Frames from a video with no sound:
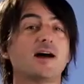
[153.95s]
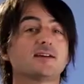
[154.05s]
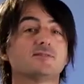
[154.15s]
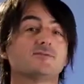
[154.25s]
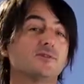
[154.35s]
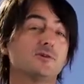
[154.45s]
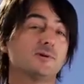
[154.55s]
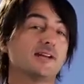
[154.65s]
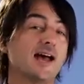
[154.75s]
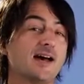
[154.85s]
I can view
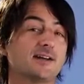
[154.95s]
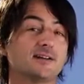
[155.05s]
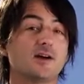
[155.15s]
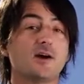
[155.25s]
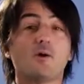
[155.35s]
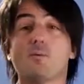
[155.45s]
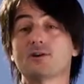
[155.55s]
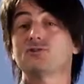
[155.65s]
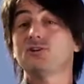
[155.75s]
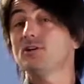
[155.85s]
and edit
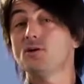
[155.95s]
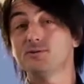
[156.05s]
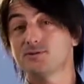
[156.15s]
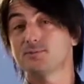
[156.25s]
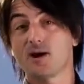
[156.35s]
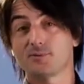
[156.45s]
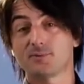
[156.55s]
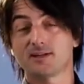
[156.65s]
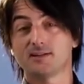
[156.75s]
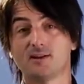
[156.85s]
what she knows about
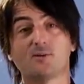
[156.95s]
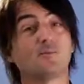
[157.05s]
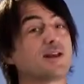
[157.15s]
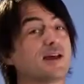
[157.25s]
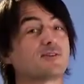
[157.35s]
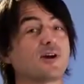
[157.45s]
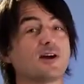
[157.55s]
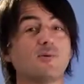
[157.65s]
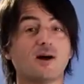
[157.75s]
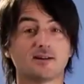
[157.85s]
me whenever I
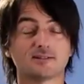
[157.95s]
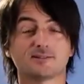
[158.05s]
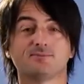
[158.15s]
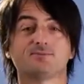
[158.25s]
want.